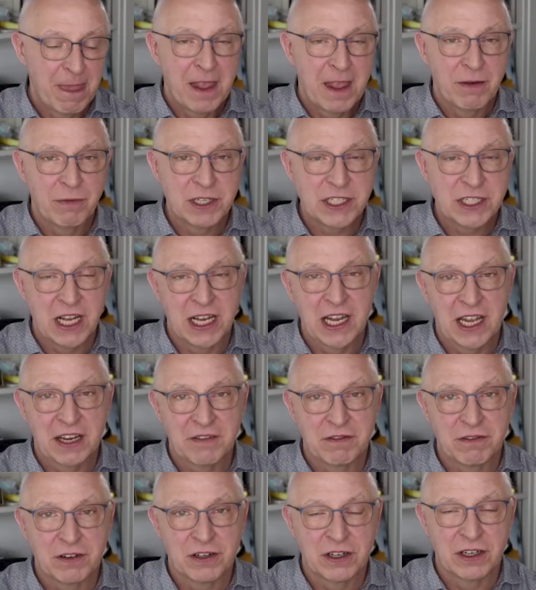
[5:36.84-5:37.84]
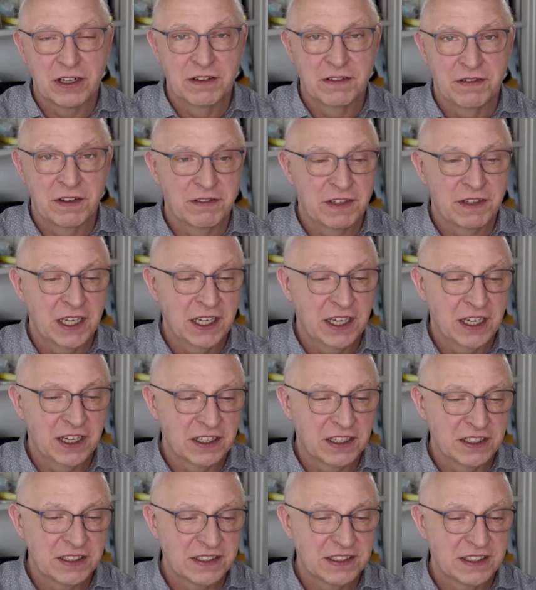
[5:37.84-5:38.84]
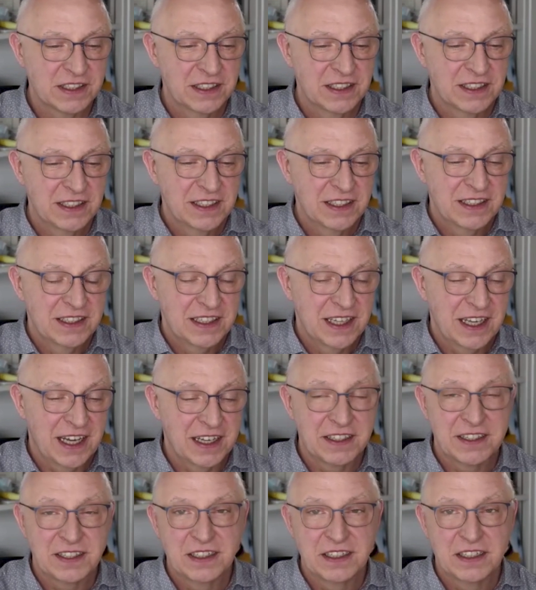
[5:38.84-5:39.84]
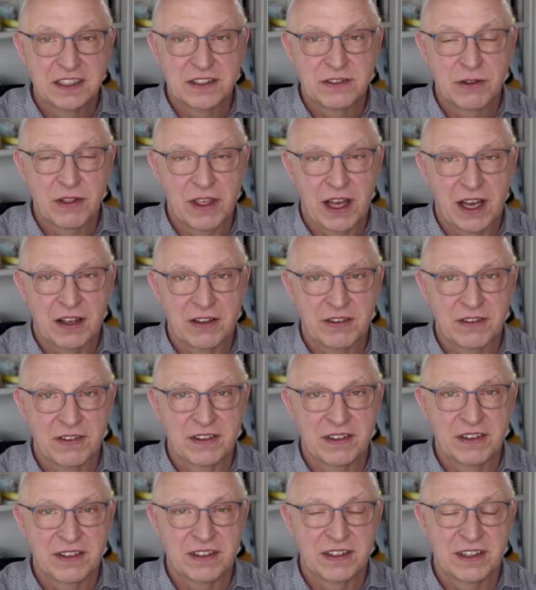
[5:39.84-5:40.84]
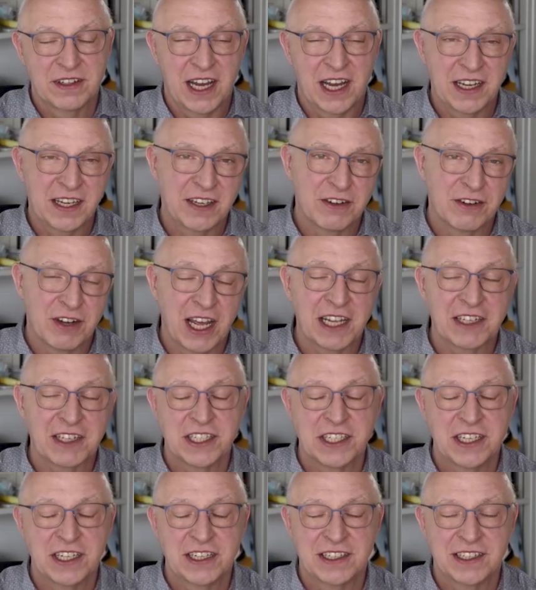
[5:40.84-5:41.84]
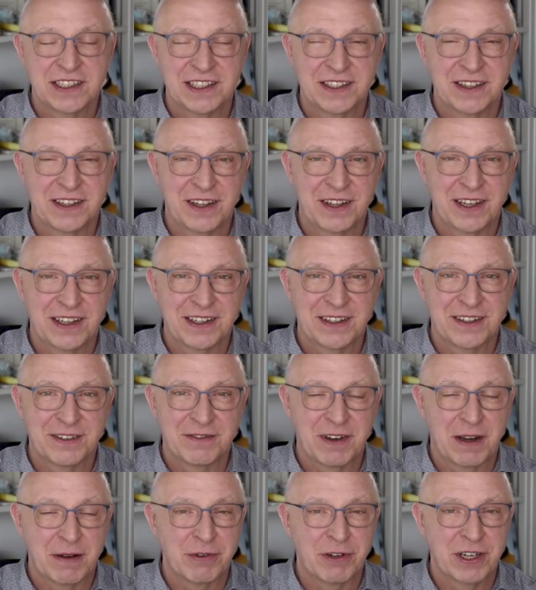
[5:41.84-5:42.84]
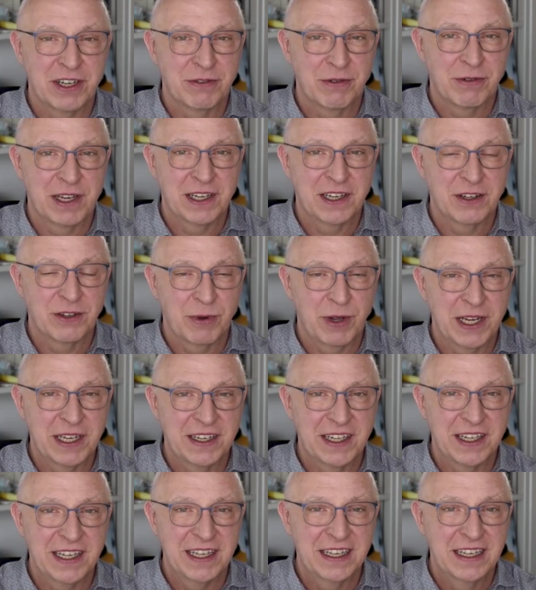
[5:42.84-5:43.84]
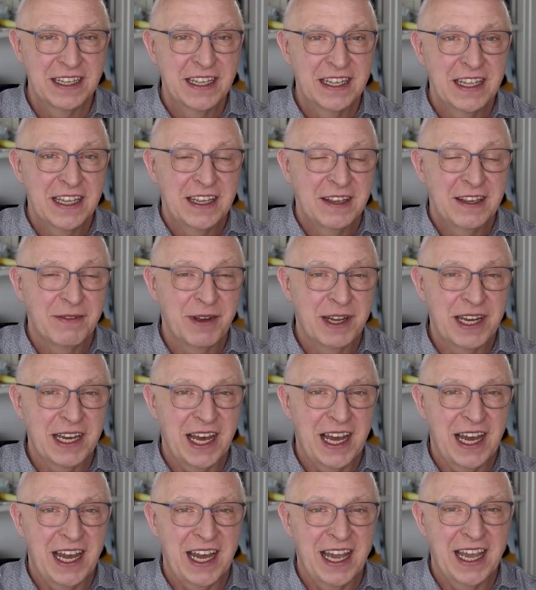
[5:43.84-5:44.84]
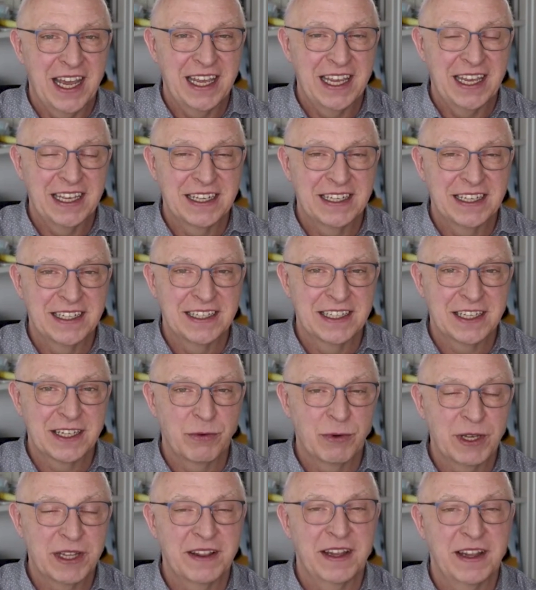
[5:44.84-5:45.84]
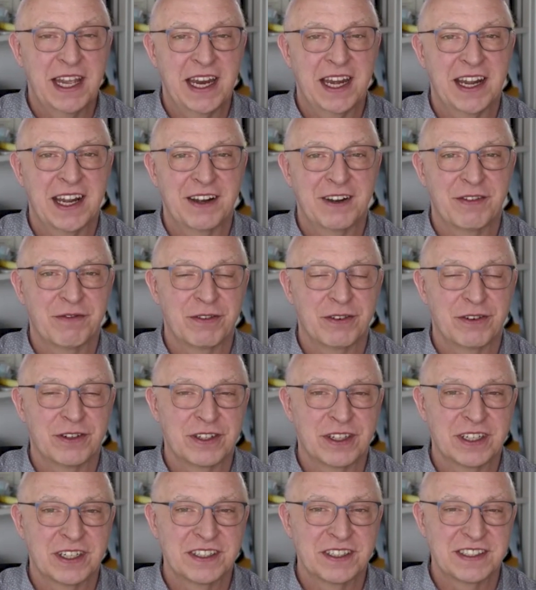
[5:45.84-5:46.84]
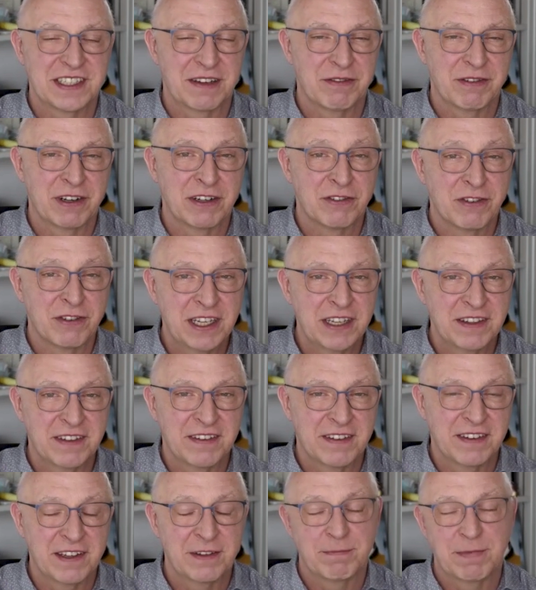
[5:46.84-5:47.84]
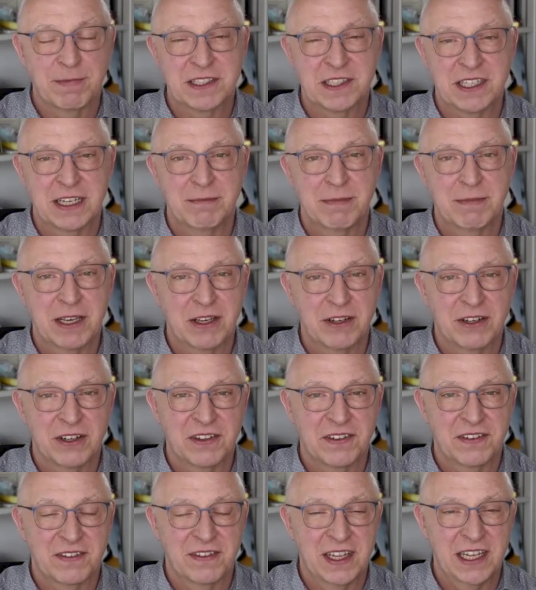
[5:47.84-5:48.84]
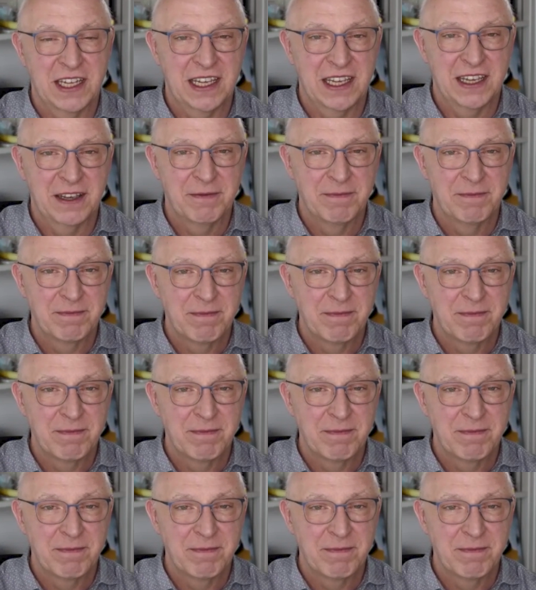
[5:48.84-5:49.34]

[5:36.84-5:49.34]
which I led for 15 years. Until 2019, or actually February 2020, when I quit there for several reasons, especially because the